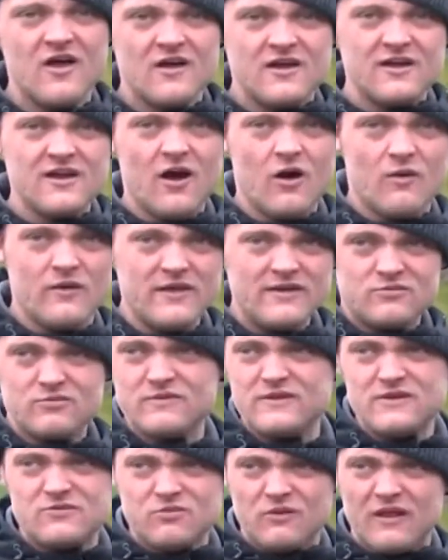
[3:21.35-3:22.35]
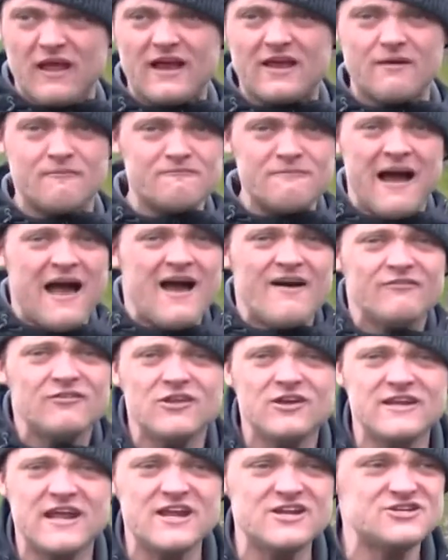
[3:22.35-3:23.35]
You know, this was like a
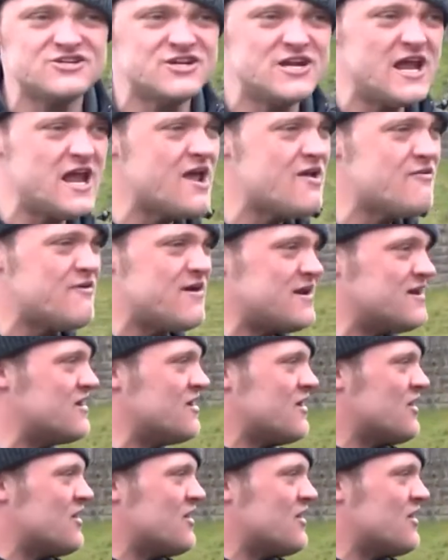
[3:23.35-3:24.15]
marvel in engineering.